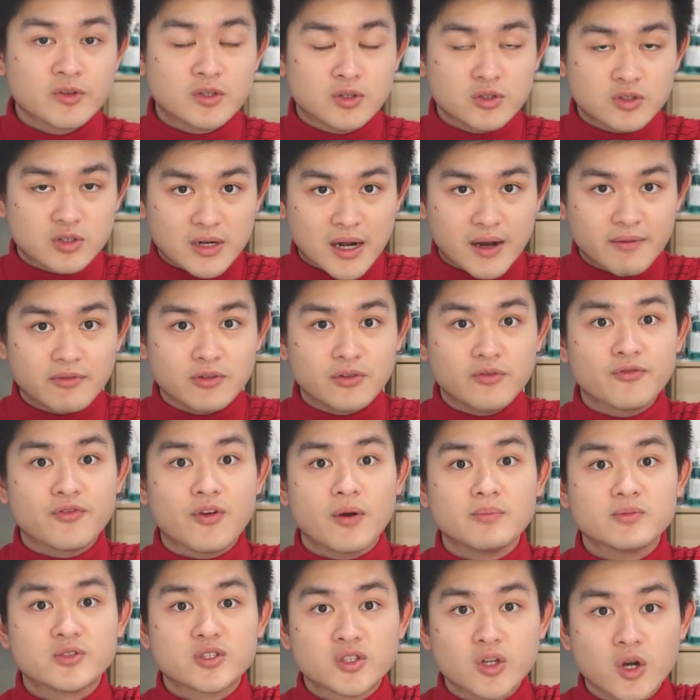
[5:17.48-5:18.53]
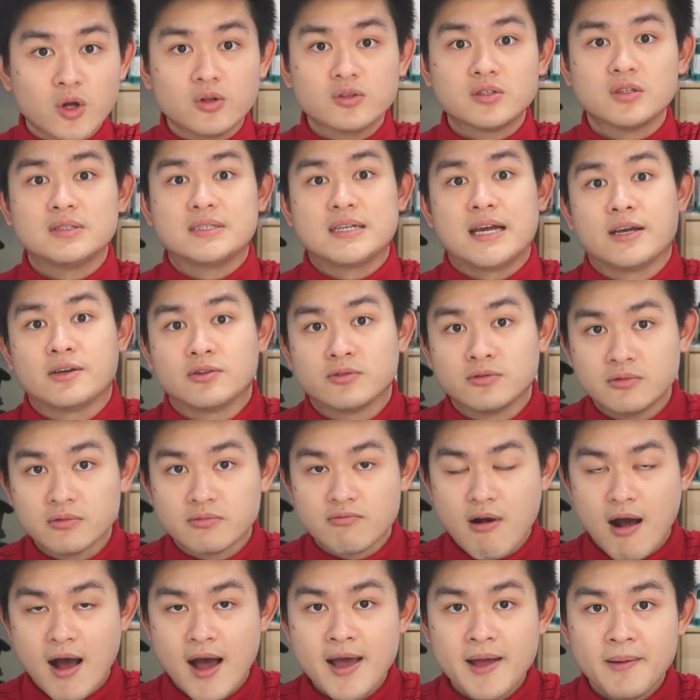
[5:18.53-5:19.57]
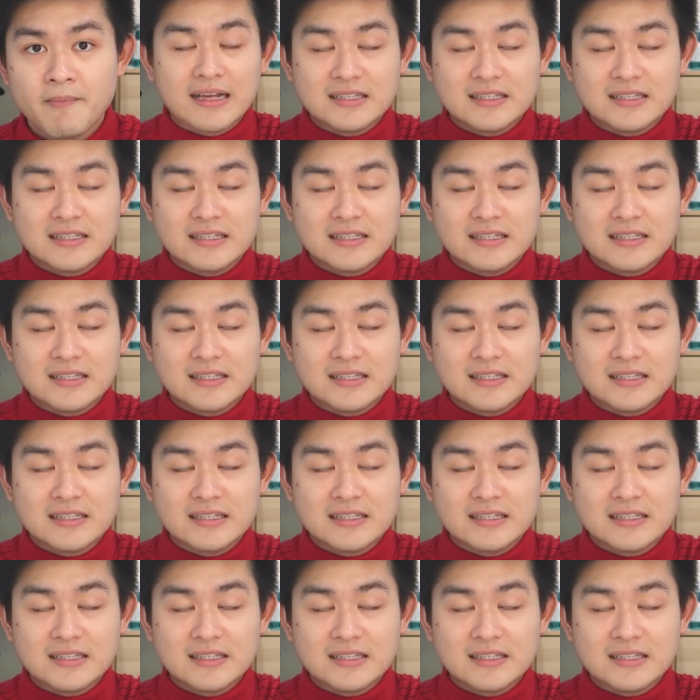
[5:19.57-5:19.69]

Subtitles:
to travel from Seoul to Daegu, right?